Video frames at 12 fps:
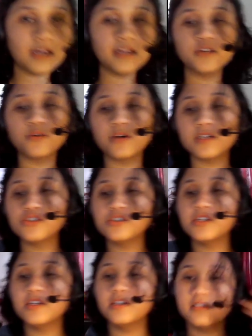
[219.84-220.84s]
Any
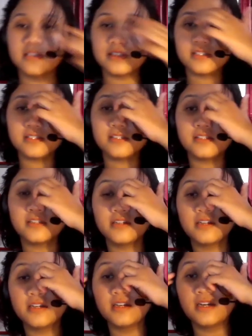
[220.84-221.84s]
questions?
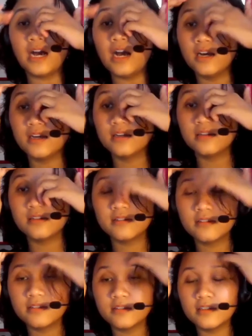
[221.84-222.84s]
Oh
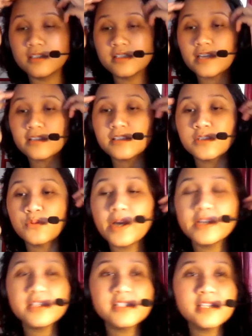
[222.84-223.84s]
is next
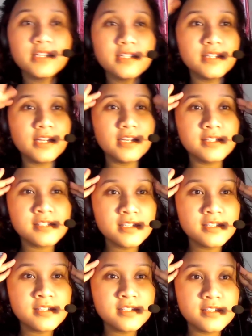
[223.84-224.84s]
Wednesday? Is
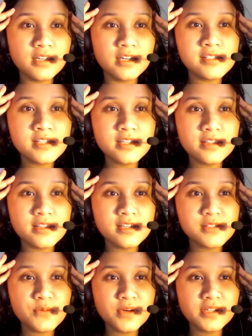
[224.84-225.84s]
this, is it
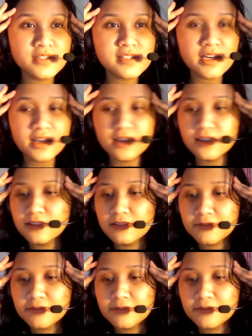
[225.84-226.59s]
this Wednesday?